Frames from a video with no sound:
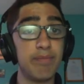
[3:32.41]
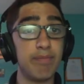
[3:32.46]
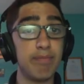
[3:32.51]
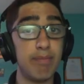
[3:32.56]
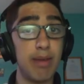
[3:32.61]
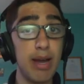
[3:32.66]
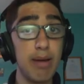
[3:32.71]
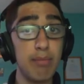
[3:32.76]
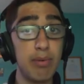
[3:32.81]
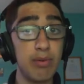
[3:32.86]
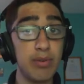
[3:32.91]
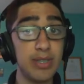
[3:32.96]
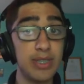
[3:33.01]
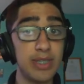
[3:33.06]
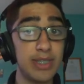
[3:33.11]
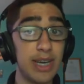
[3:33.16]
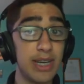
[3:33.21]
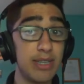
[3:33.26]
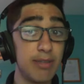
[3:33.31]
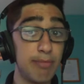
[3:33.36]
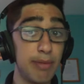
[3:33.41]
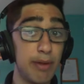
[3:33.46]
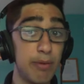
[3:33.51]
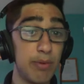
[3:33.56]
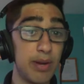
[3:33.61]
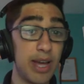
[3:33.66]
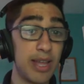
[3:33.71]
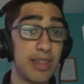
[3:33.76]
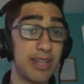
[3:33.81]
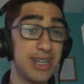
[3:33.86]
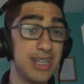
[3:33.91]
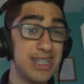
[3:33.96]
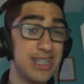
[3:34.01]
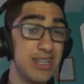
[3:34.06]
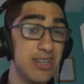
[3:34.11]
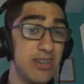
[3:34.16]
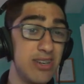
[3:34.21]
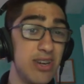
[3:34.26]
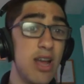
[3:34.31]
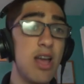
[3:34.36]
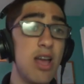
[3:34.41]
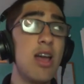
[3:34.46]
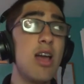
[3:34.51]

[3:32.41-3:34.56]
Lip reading: my opponent decided to play what I consider